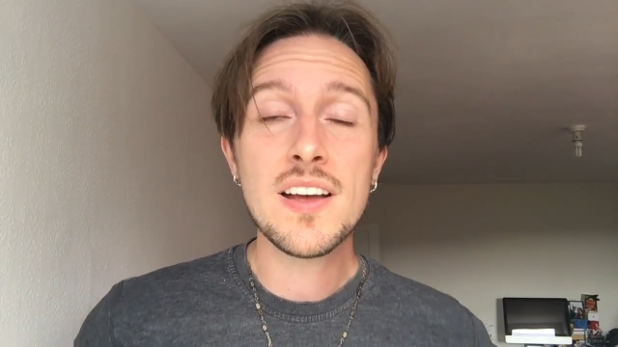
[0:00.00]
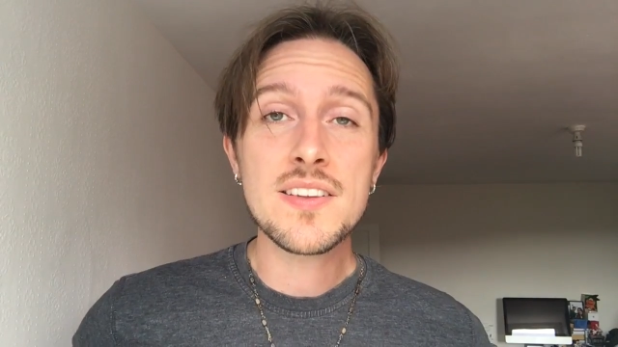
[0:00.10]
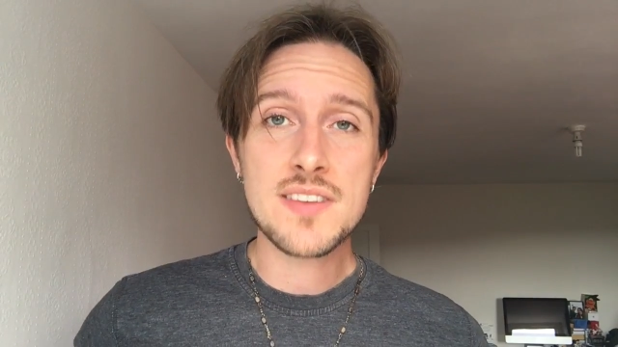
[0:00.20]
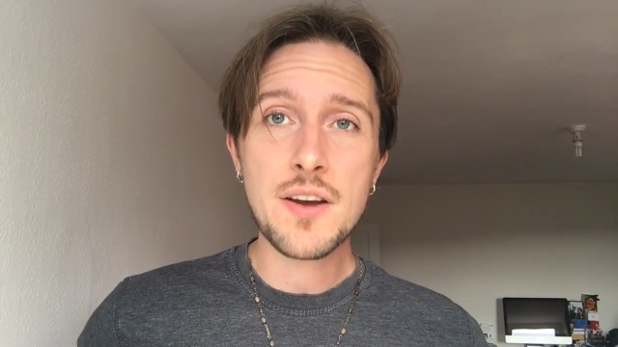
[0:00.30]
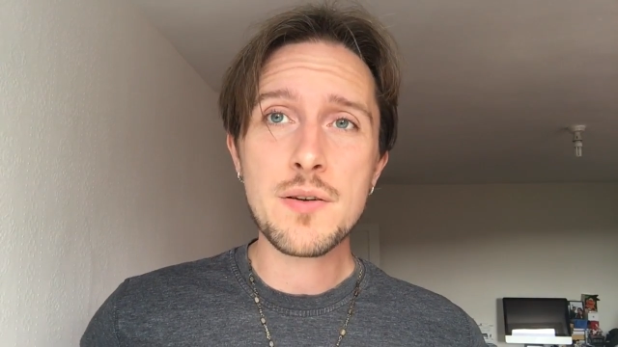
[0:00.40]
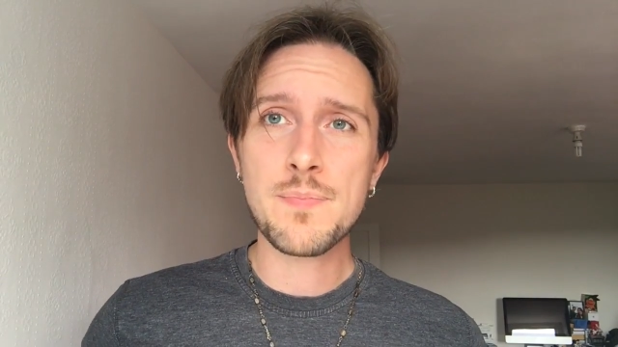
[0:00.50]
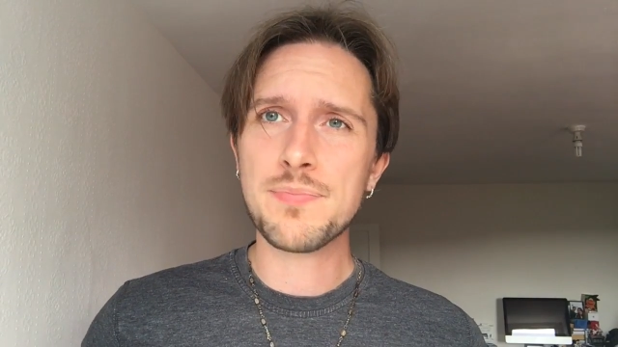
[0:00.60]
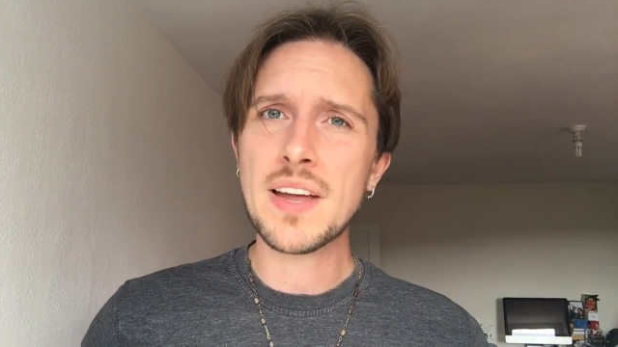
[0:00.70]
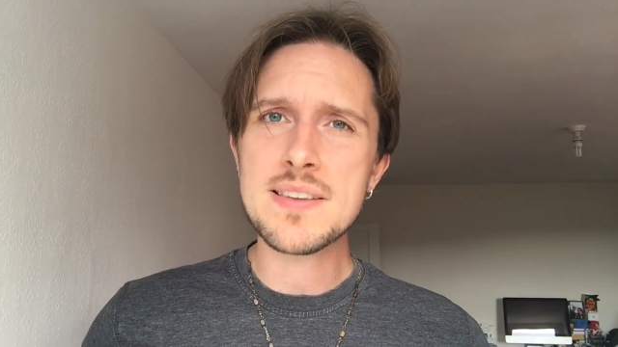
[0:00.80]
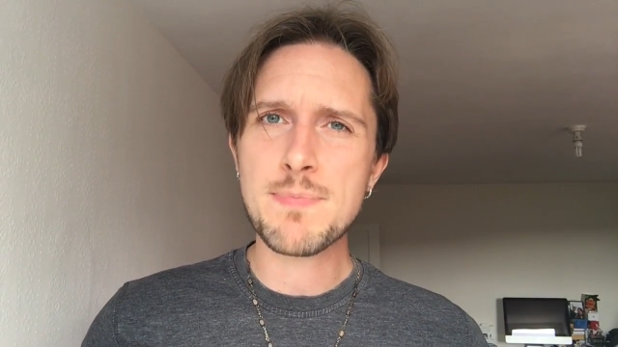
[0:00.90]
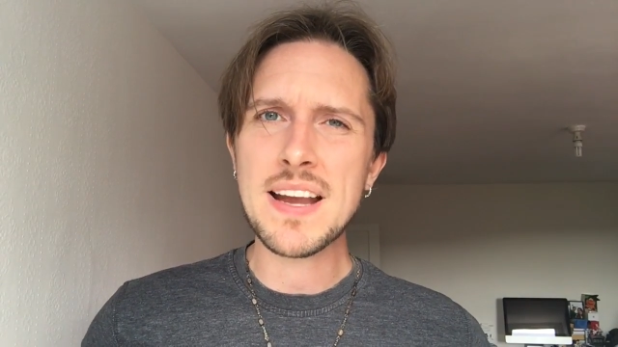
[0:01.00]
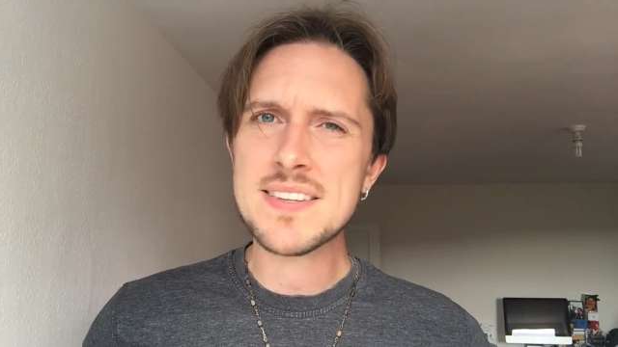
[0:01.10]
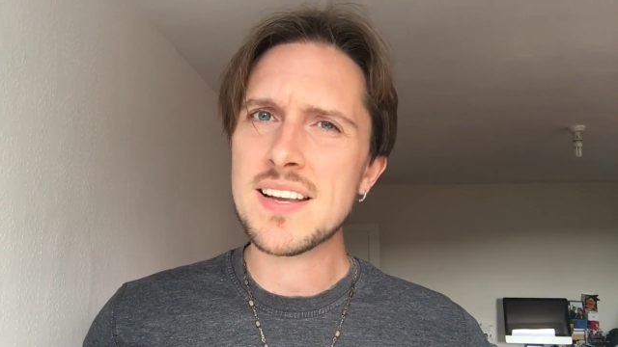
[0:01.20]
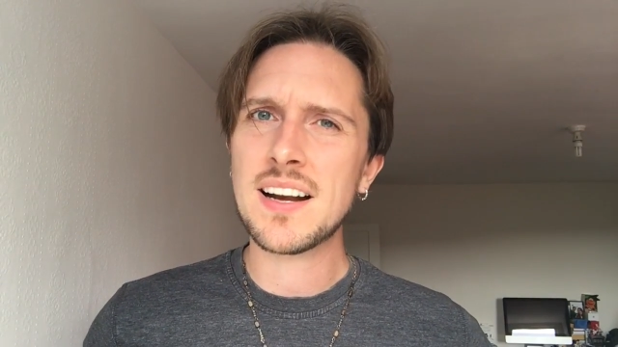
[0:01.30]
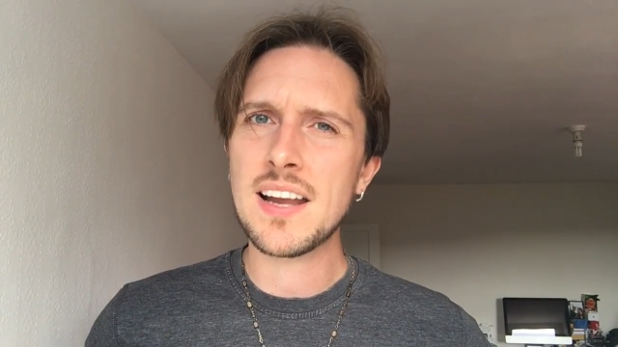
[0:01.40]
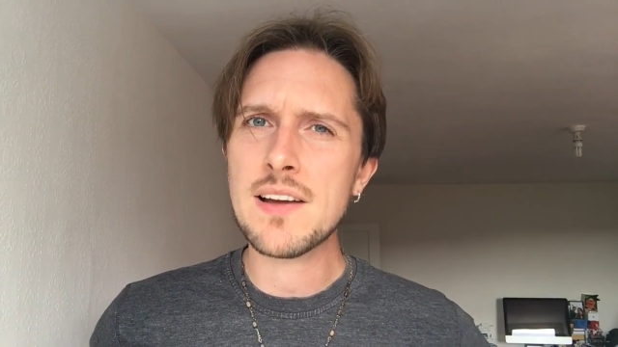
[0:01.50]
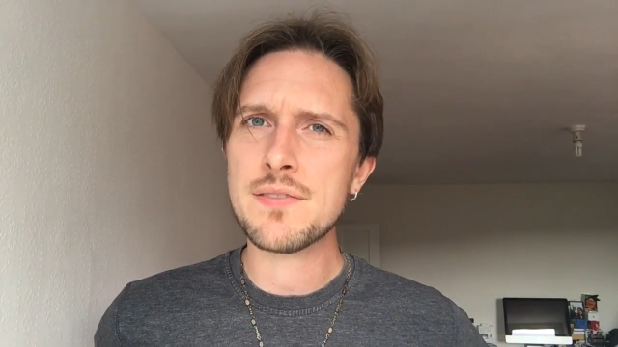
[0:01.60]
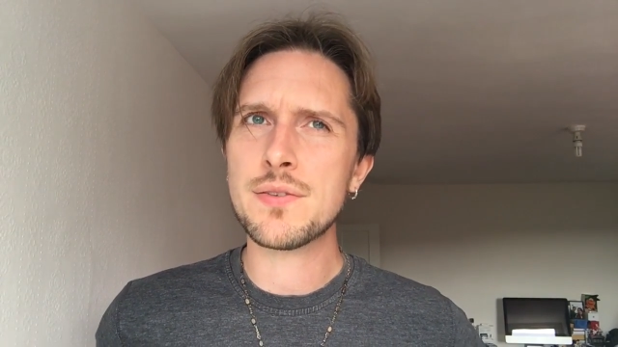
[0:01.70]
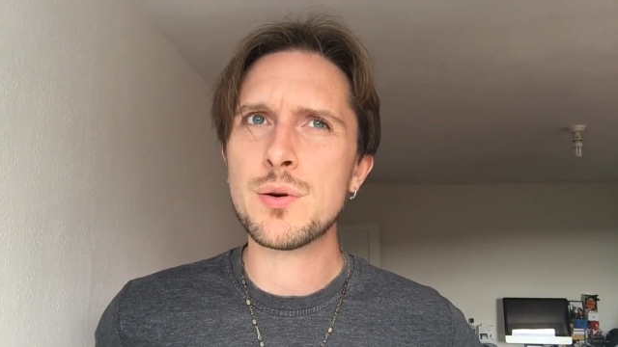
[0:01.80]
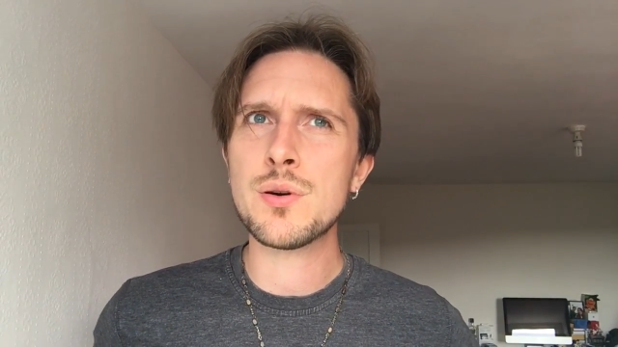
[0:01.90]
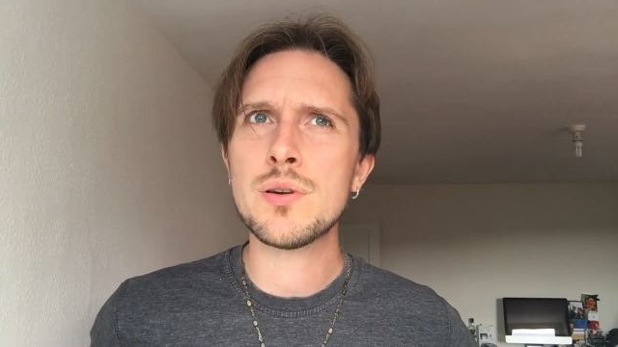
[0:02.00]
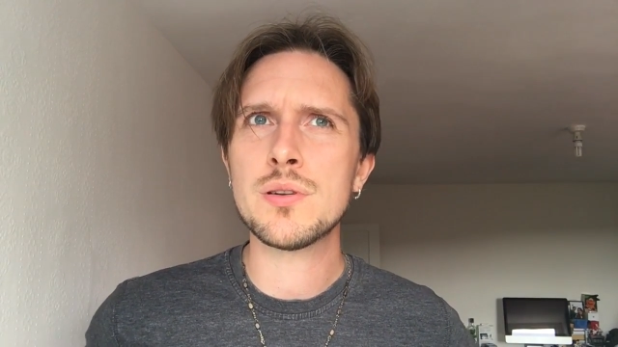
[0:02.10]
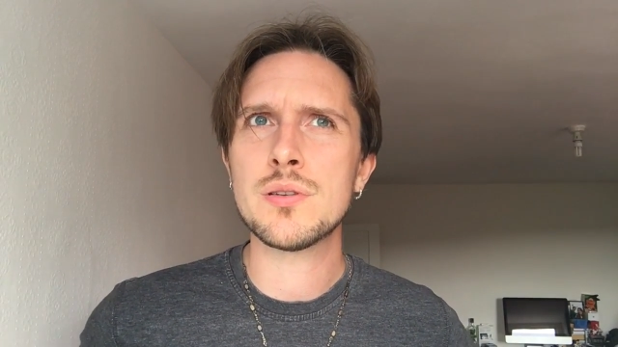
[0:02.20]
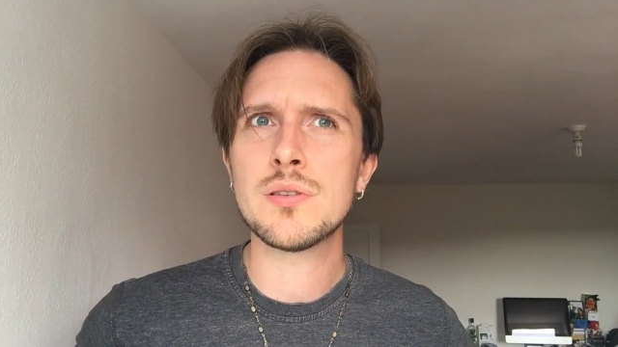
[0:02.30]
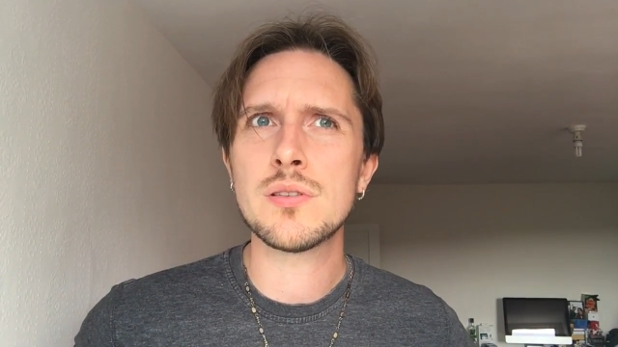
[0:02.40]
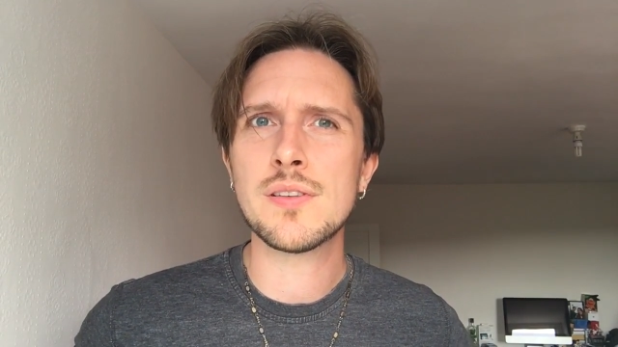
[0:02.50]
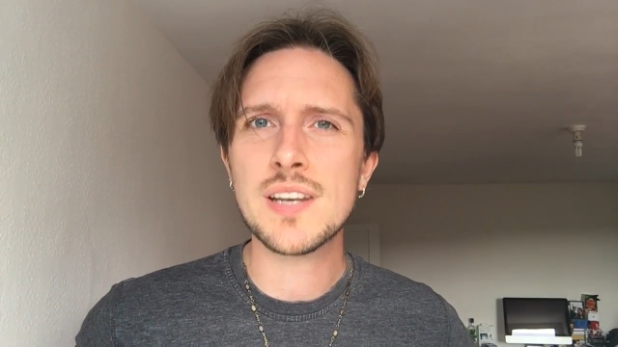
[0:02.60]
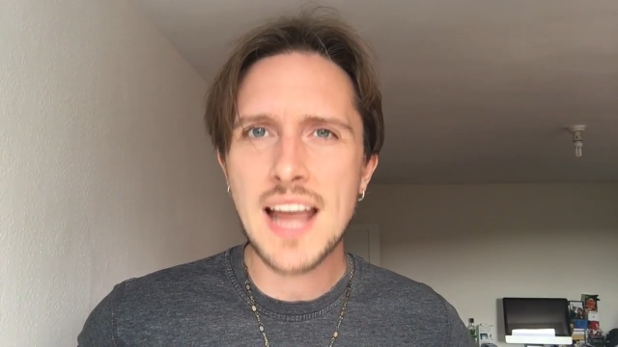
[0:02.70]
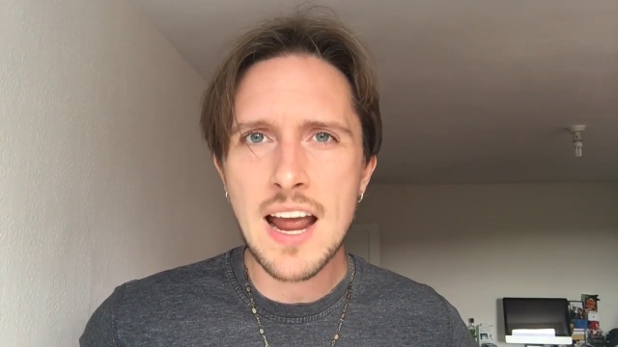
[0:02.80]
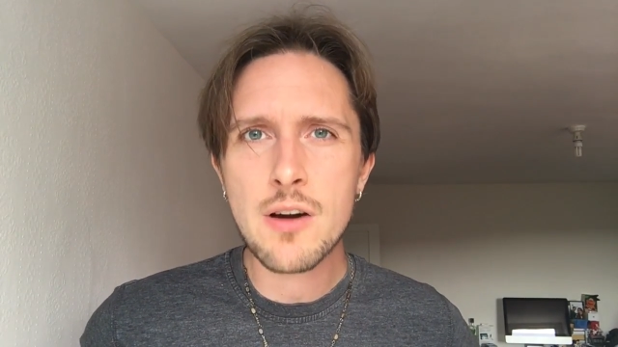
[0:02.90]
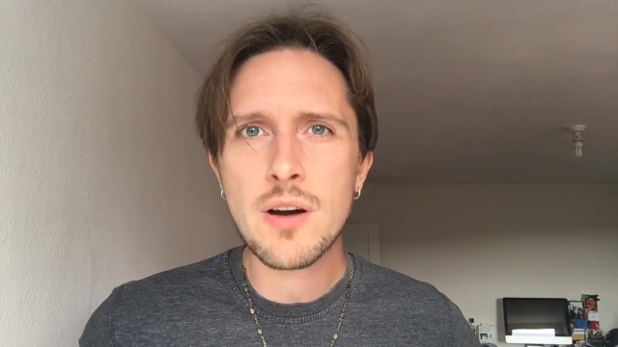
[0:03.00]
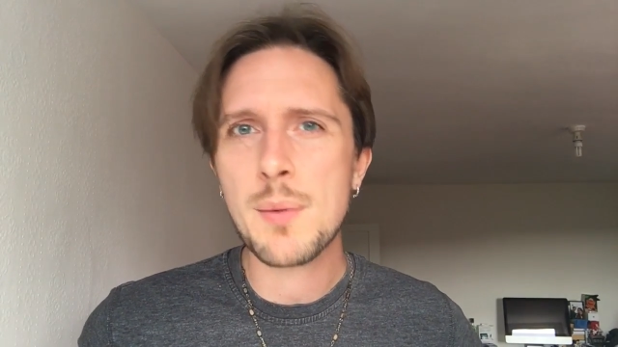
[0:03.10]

So that's basically it for now.